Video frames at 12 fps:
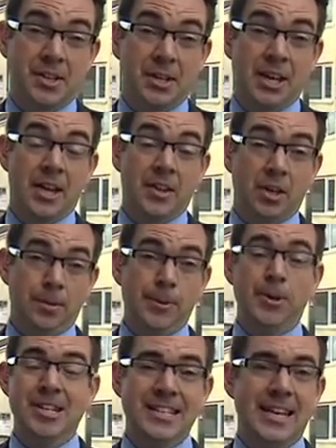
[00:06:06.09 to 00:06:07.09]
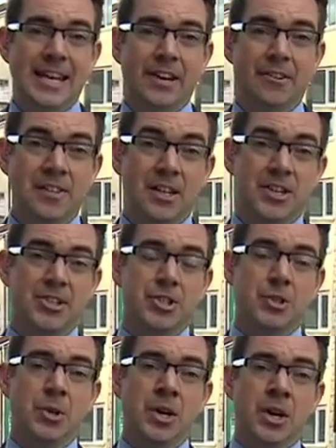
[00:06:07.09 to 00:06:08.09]
The, uh, the community here has learnt
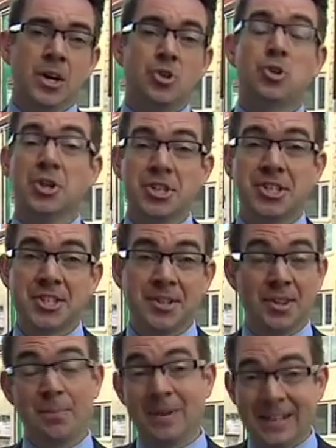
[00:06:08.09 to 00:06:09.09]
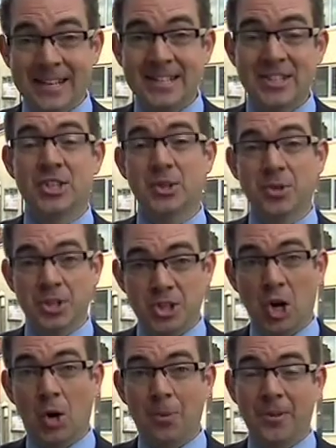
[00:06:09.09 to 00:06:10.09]
to trust the police to do the
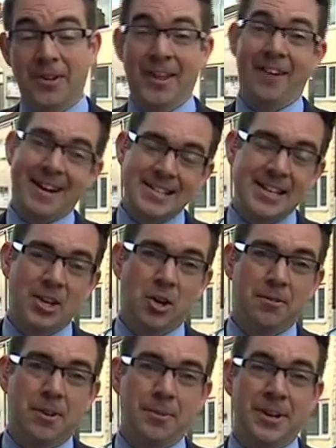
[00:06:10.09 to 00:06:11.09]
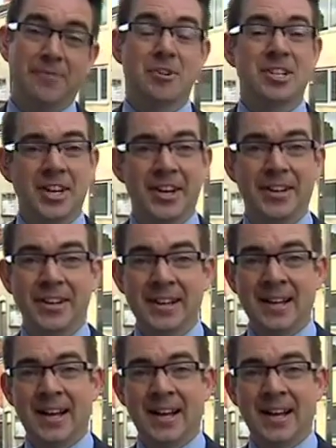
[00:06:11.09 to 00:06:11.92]
job that they're asking of them, and in return,